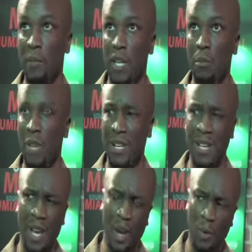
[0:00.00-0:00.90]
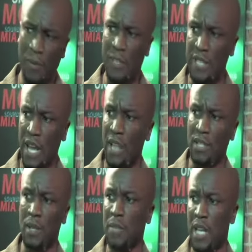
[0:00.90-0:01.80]
thing. But with a child,
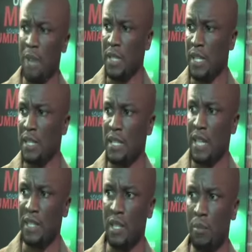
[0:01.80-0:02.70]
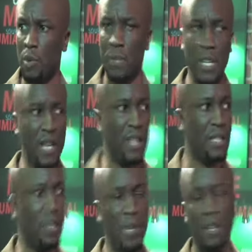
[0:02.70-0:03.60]
sometimes it is that simple because
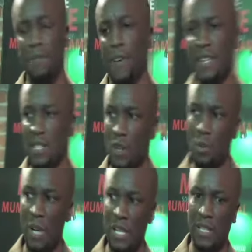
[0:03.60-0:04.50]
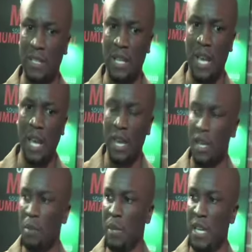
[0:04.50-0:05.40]
they're being fed so much in
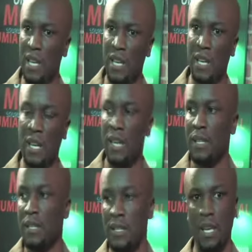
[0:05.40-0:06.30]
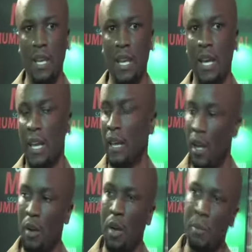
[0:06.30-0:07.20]
the media. To see
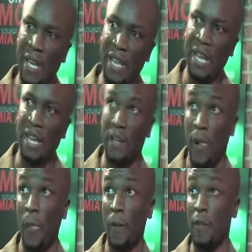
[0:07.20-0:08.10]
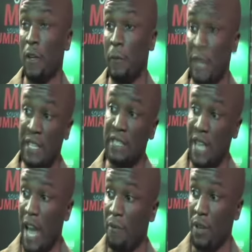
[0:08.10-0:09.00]
a man that, is
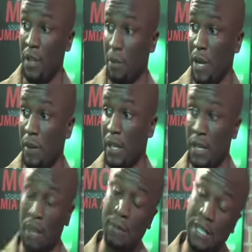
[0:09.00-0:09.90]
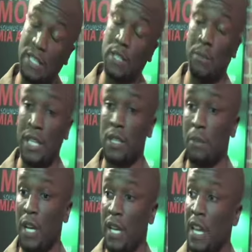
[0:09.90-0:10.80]
African American, I mean, he's mixed,
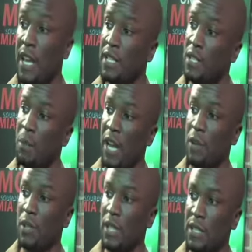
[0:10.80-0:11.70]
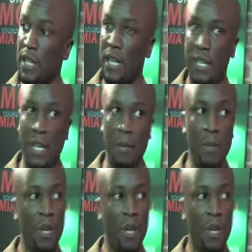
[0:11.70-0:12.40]
but somebody who looks like that,